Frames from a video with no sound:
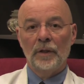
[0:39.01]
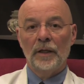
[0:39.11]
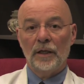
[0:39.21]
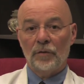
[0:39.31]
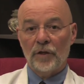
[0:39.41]

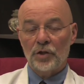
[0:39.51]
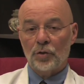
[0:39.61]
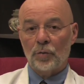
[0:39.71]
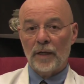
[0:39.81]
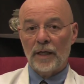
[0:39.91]

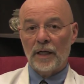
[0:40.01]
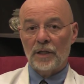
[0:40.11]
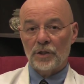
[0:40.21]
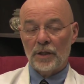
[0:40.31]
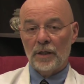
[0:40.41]
Interventional
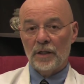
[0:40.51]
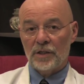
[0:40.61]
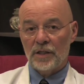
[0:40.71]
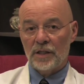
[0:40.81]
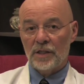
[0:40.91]
radiology
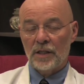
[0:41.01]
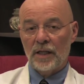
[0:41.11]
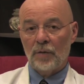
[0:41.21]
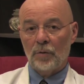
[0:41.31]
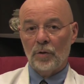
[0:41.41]
assists in
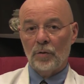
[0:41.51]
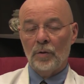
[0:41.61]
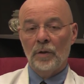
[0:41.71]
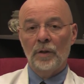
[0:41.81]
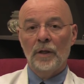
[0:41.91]
that
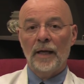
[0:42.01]
role